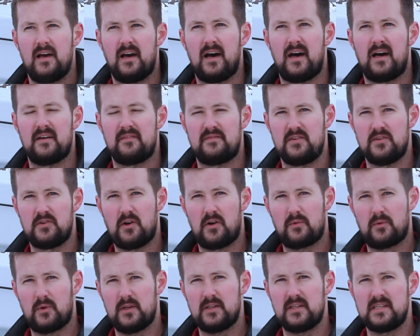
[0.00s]
Uh, if you
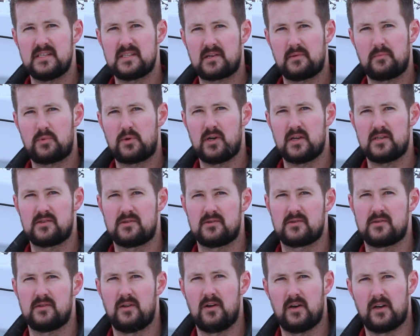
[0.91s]
don't run these
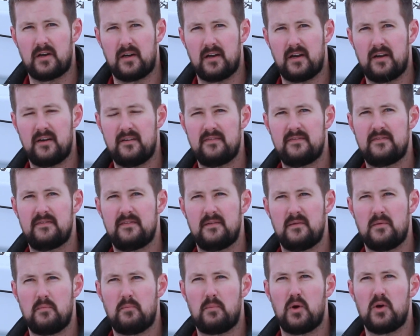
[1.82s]
compressors long enough,
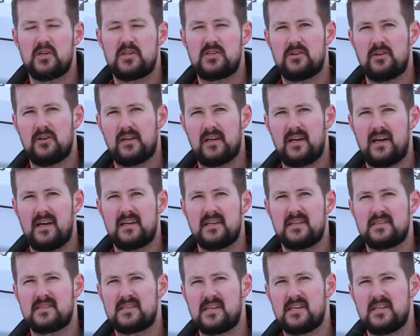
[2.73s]
moisture and
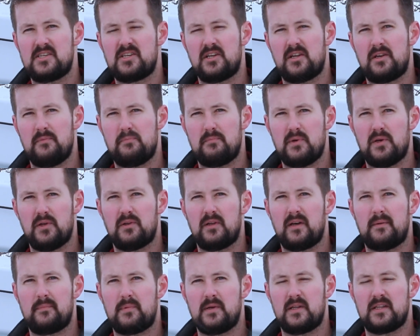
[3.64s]
condensation can build
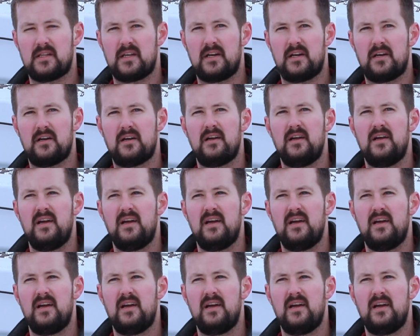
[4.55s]
up in there,